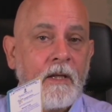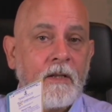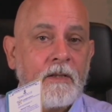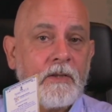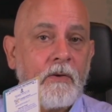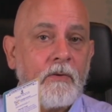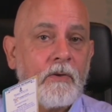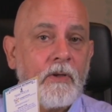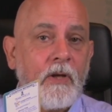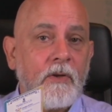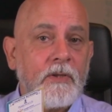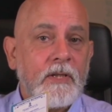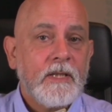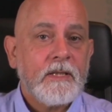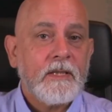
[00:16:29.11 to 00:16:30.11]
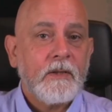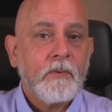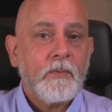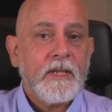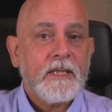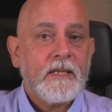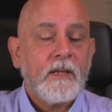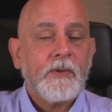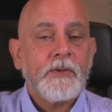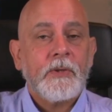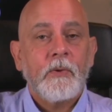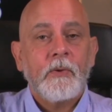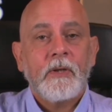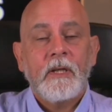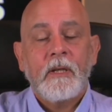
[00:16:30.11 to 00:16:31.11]
So notice that we're still
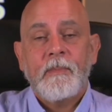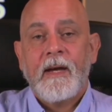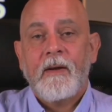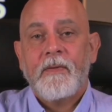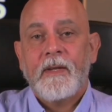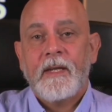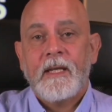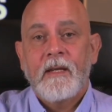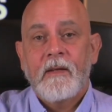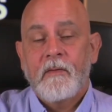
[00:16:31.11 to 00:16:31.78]
talking about the